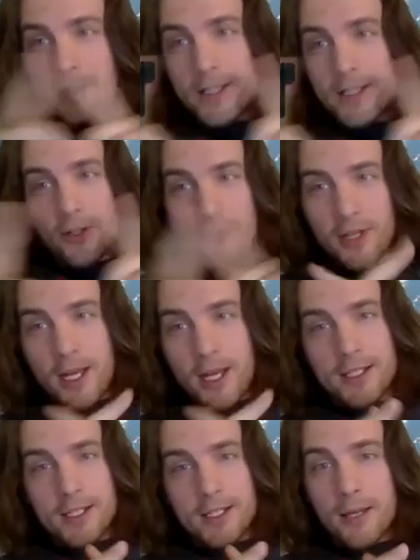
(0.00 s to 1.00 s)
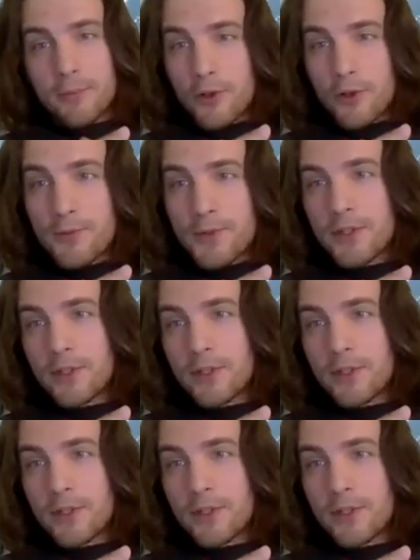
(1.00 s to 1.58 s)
centralizing subgroups